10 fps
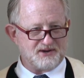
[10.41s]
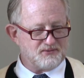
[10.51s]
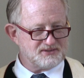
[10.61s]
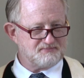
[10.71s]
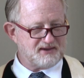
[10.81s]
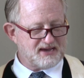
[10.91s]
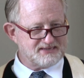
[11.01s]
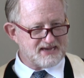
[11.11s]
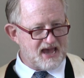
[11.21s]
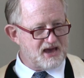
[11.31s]
And it wasn't
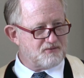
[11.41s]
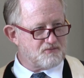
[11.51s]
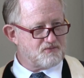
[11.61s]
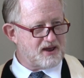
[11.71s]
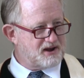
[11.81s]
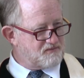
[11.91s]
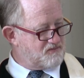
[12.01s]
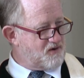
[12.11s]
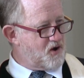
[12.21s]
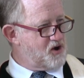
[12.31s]
because Anne read it
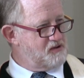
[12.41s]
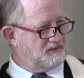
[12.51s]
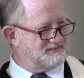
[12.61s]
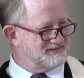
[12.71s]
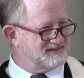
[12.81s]
wrong.